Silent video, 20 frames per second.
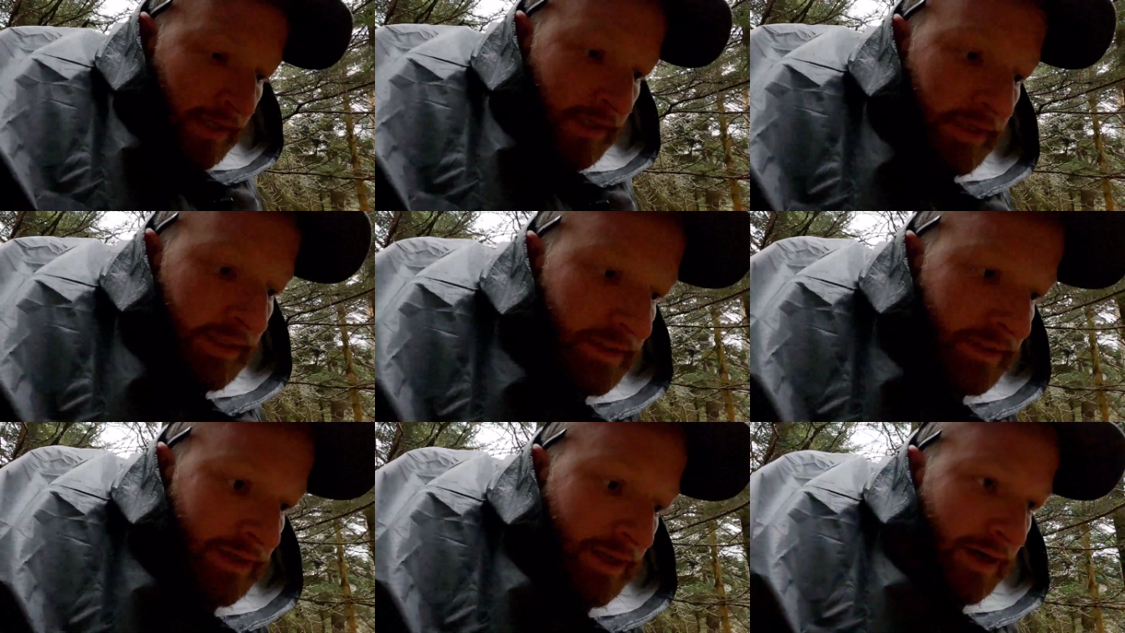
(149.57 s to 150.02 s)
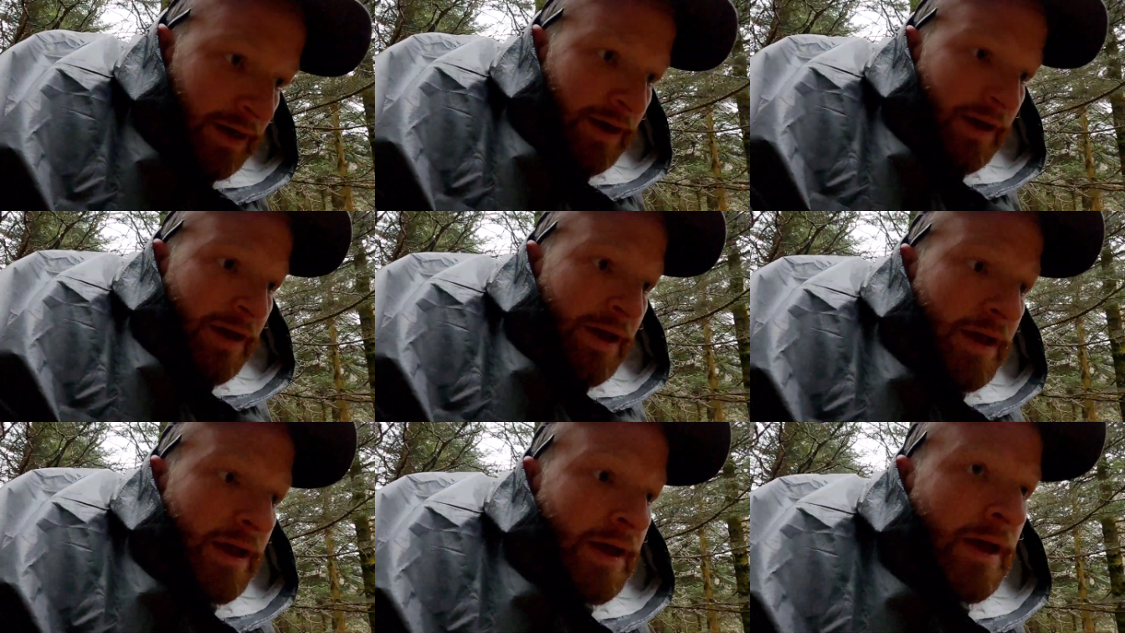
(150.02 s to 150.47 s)
and is
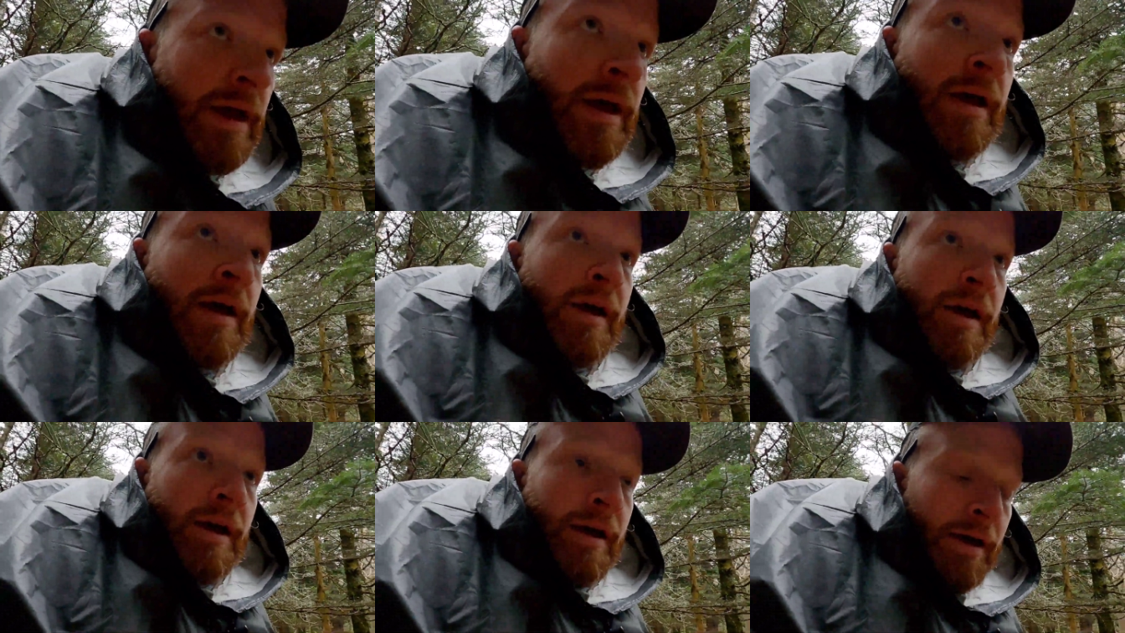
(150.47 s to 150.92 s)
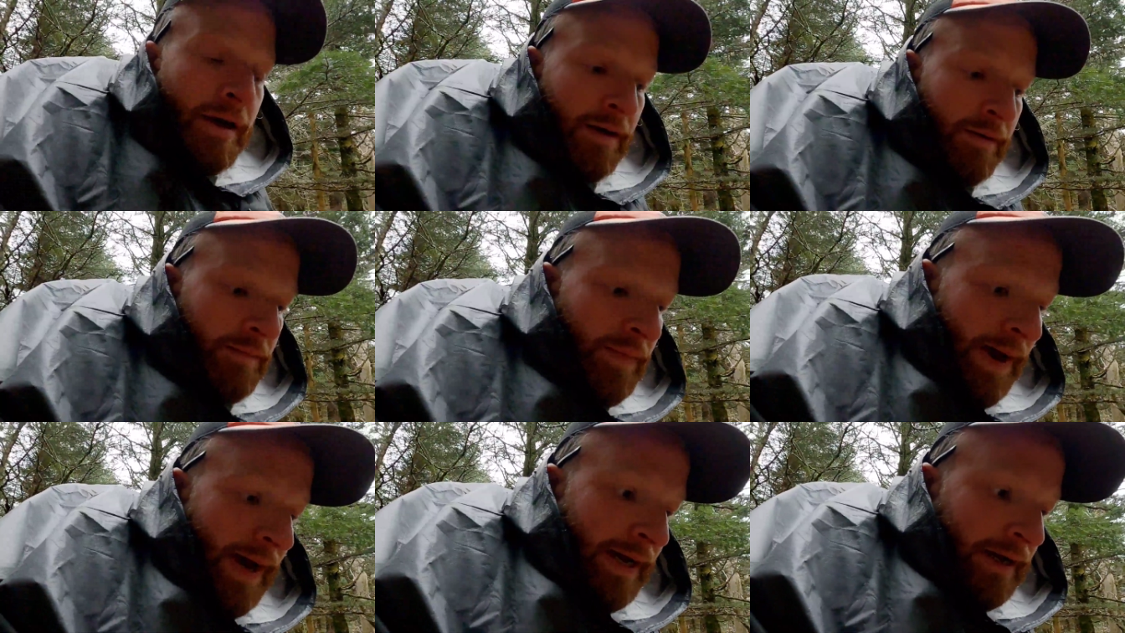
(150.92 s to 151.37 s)
uh,
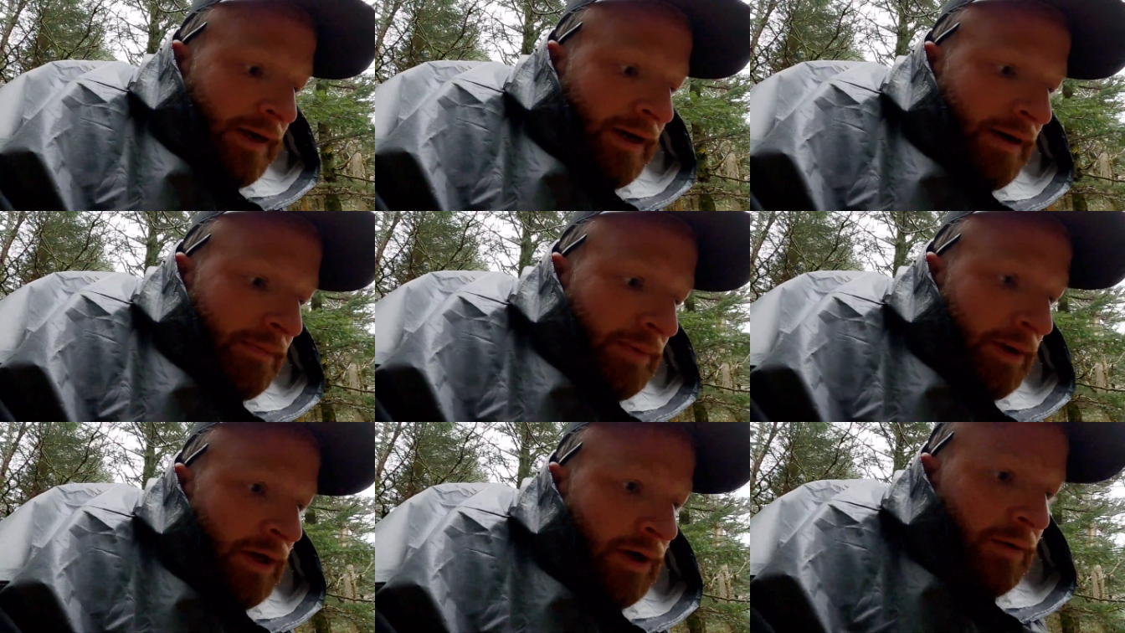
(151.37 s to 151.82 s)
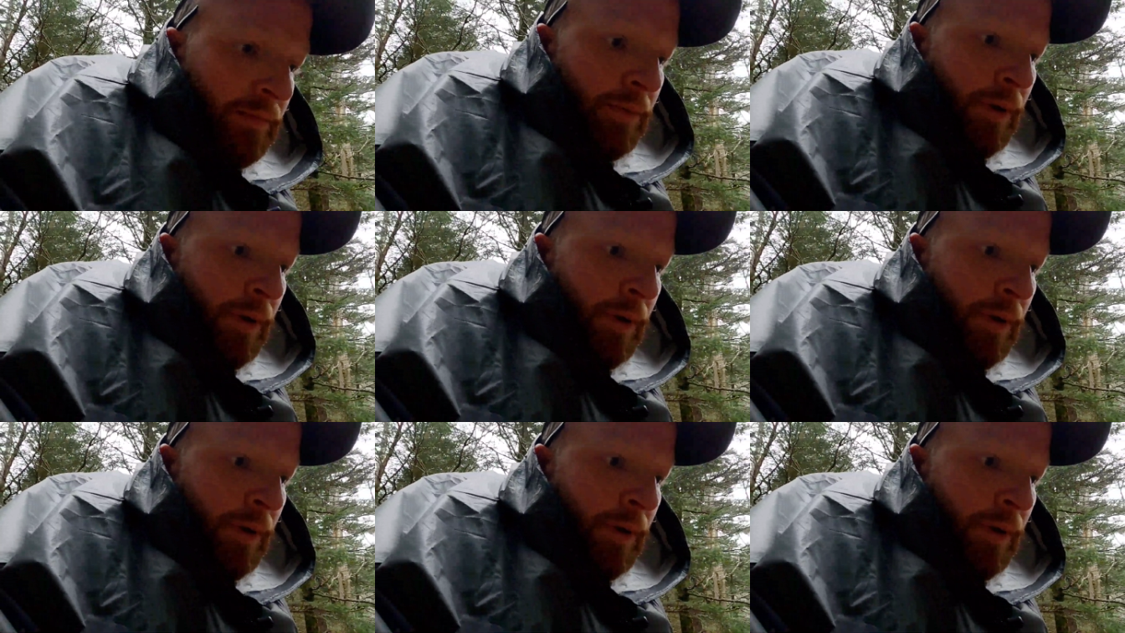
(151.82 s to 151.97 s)
back up. I